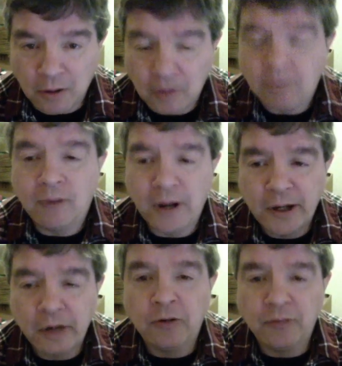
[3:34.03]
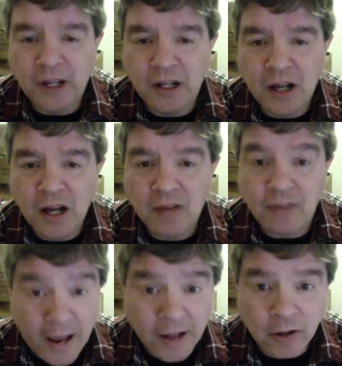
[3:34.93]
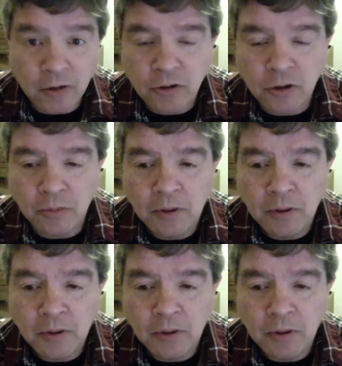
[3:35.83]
right here on DLive and YouTube,